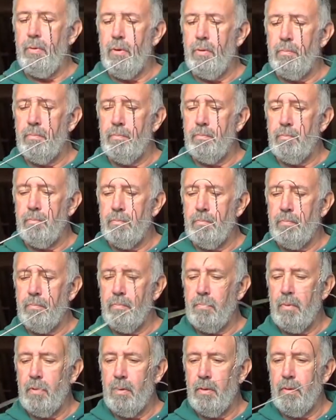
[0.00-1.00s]
boom.
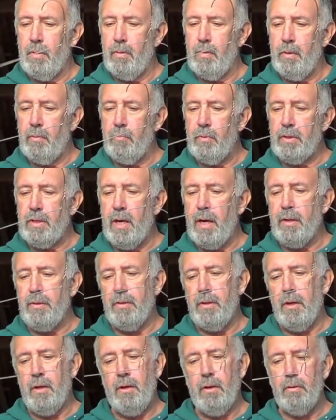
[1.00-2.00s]
We
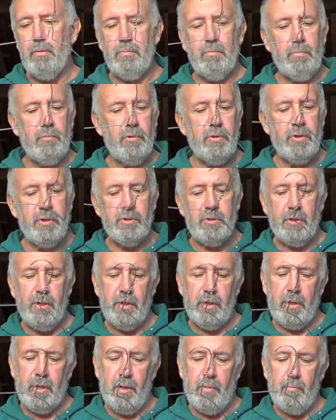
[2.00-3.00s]
got there. We're just
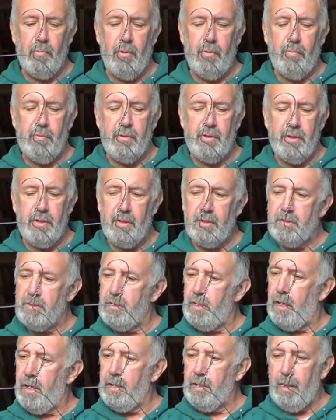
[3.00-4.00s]
going to come over to this
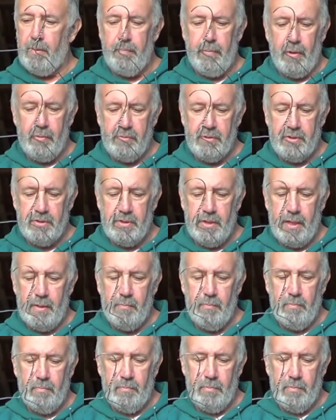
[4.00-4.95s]
side, about the same